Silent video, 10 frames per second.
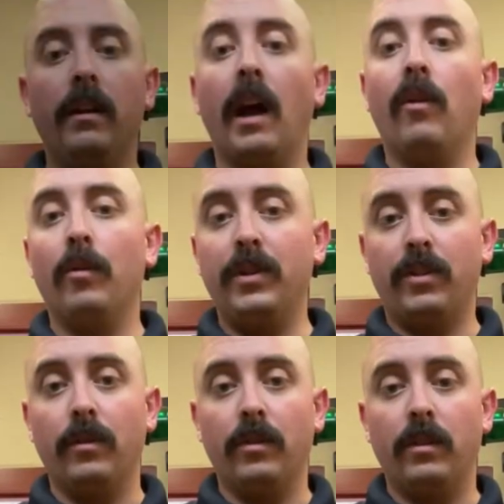Now I'll be
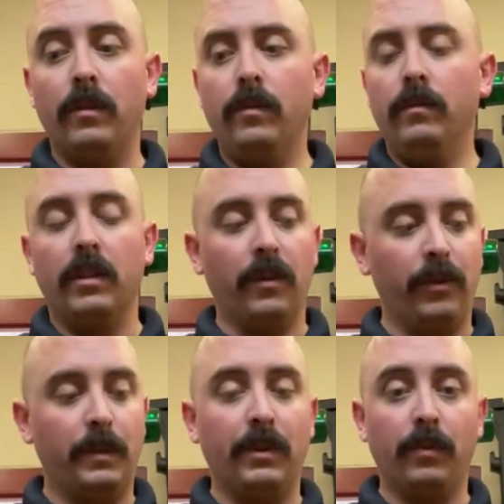showing you the
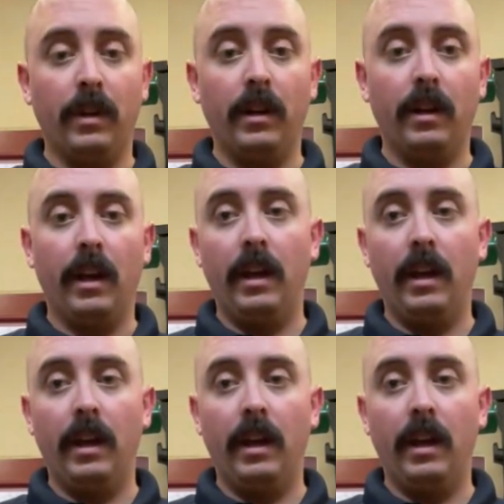difference between